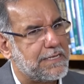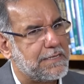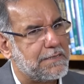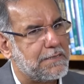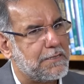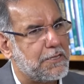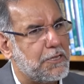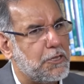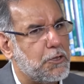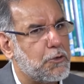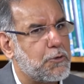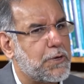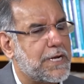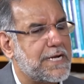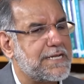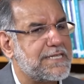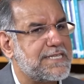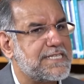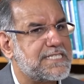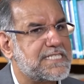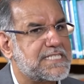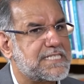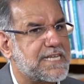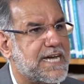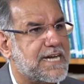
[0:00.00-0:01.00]
look at the
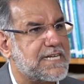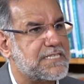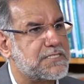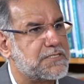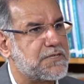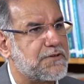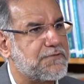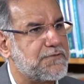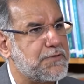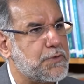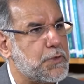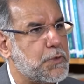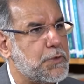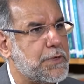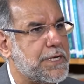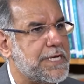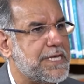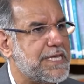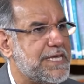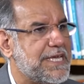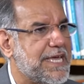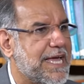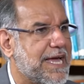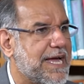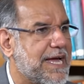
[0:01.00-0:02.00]
stance of
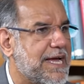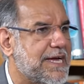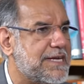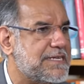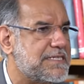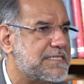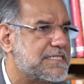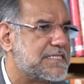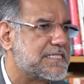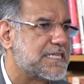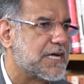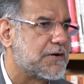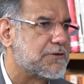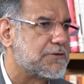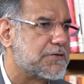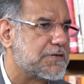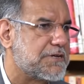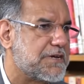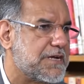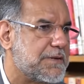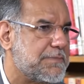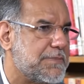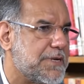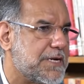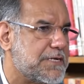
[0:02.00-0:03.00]
UAE and Saudi
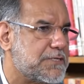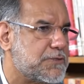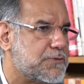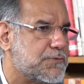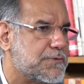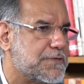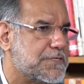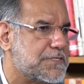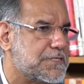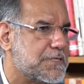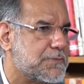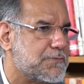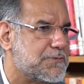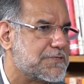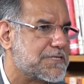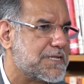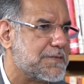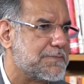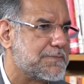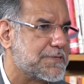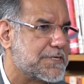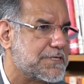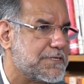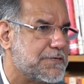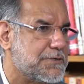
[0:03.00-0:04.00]
Arabia towards the Muslim
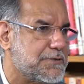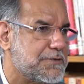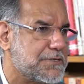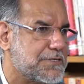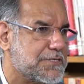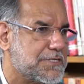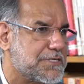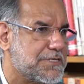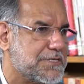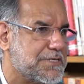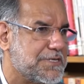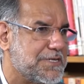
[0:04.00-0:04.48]
Brotherhood.